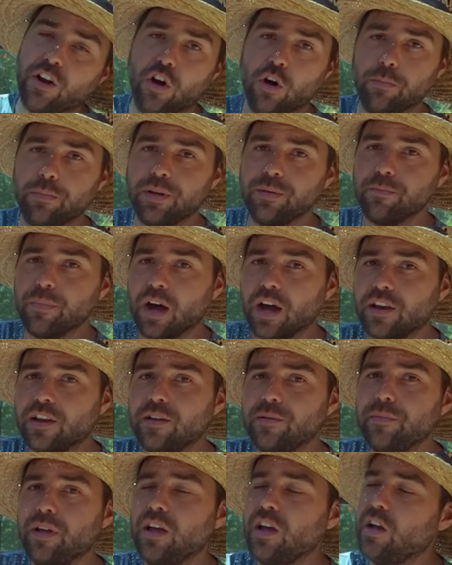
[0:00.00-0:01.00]
open
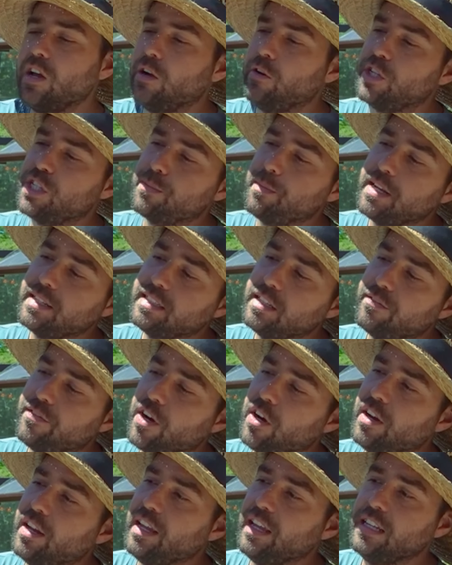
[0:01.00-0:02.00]
bottom, which makes it
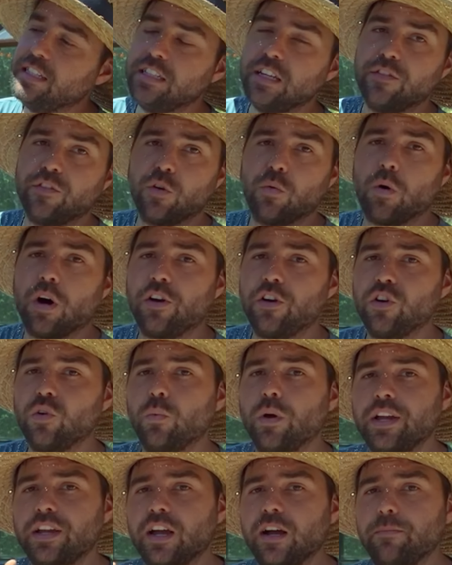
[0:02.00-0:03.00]
very easy for water to
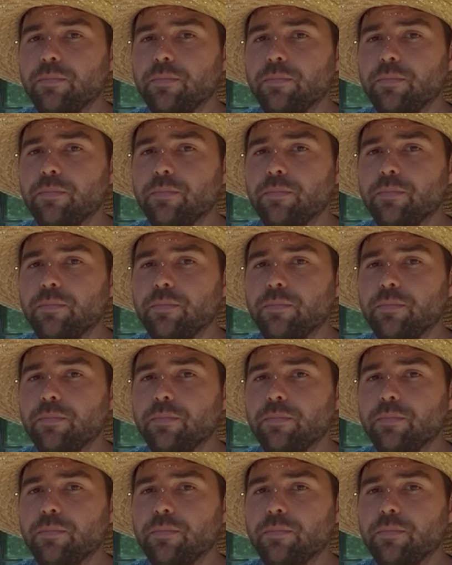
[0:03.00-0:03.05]
wick up